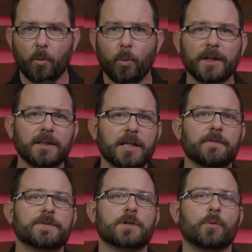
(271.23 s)
When
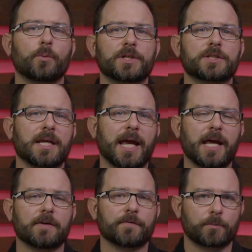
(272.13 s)
Leafs reach the
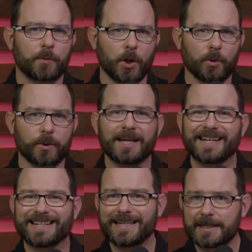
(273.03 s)
end of the road,
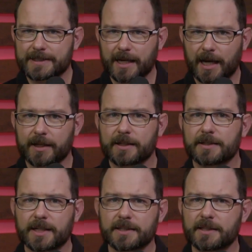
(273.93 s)
Nissan
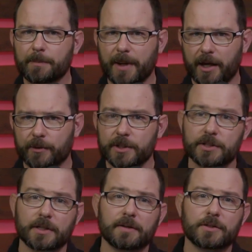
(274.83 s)
tests the
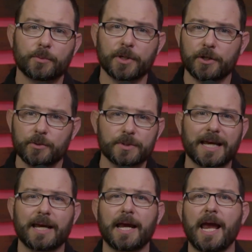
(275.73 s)
batteries to reuse
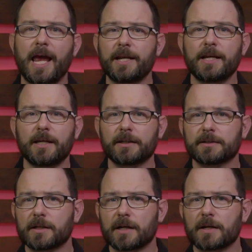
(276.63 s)
any
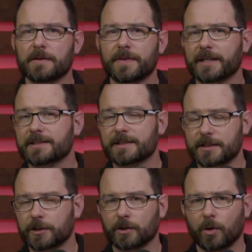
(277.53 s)
that
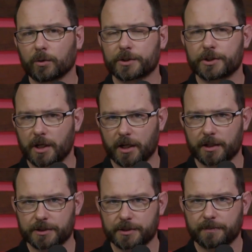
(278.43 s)
still hold a
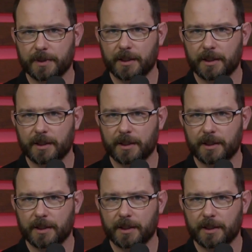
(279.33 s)
charge.